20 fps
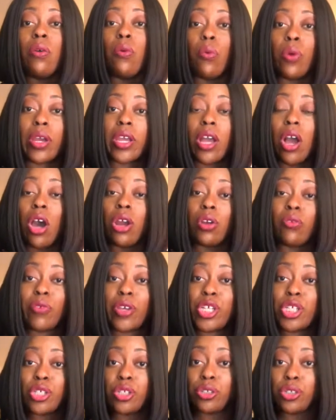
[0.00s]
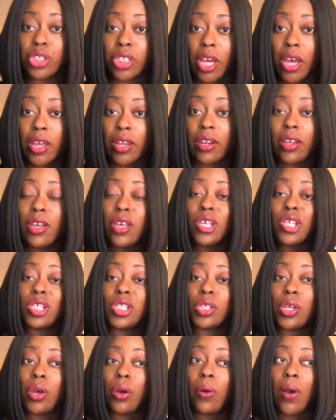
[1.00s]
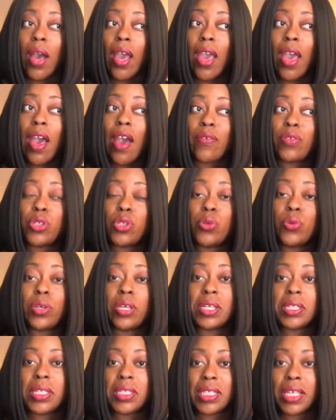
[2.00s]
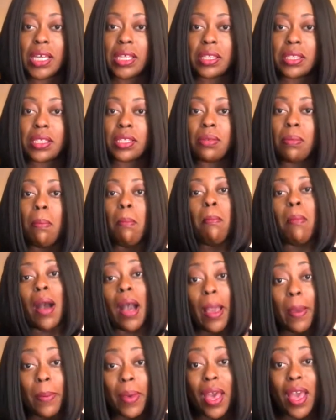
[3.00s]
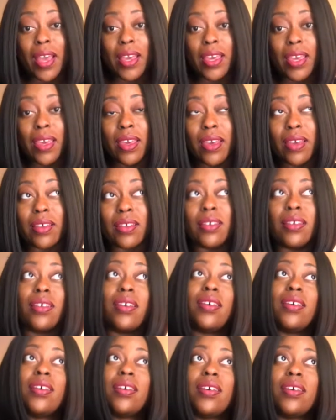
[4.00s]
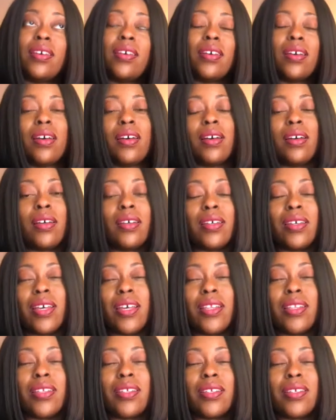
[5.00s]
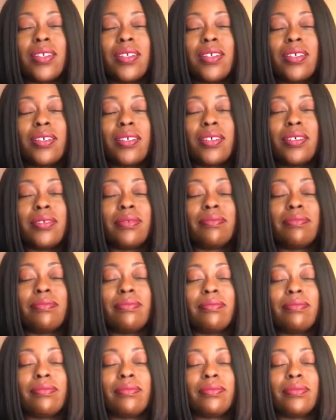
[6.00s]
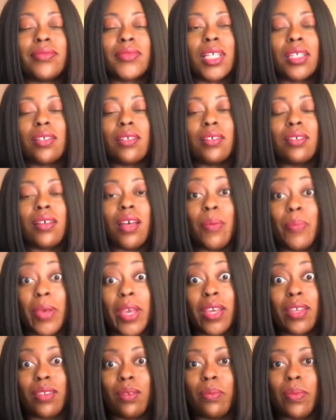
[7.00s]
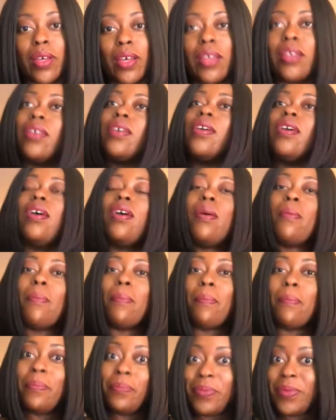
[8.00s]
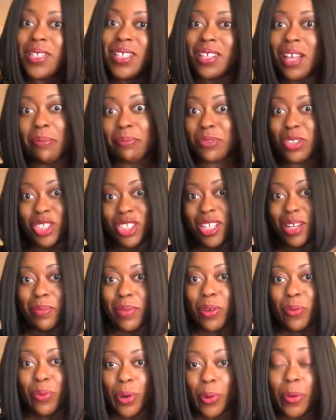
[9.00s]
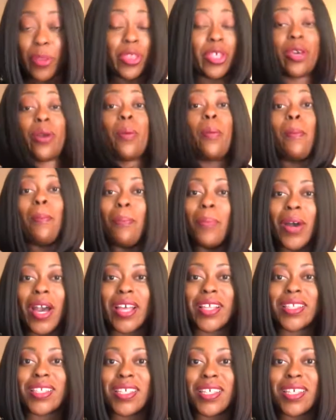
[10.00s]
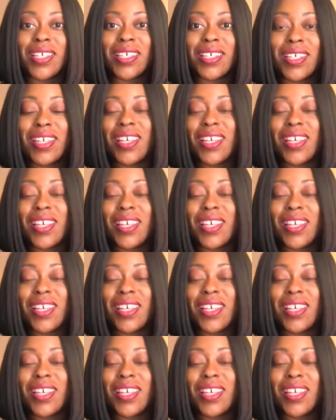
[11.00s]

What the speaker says: work on a regional jet, so I have to condense my packing. It's a pain in the butt. I'm just gonna be real with you. But